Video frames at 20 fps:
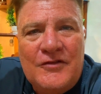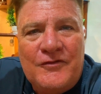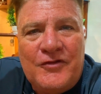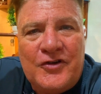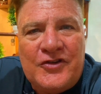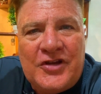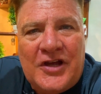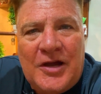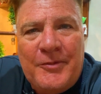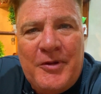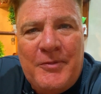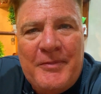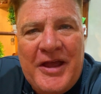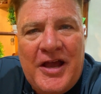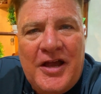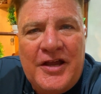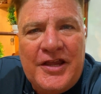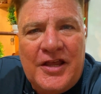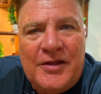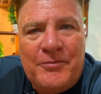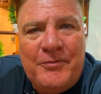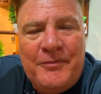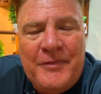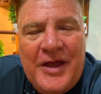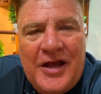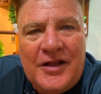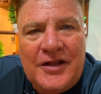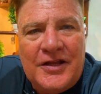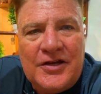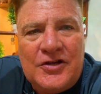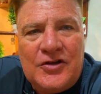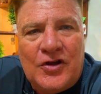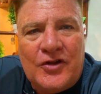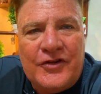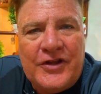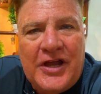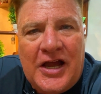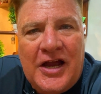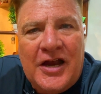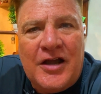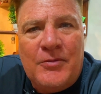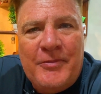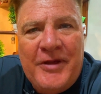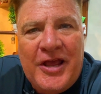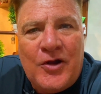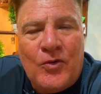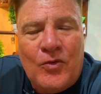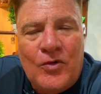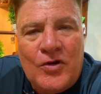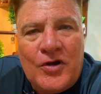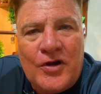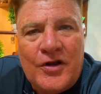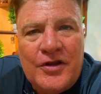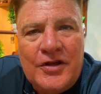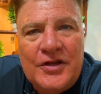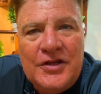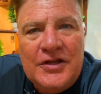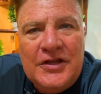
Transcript: for Tommy Mallon called the Ironman Award.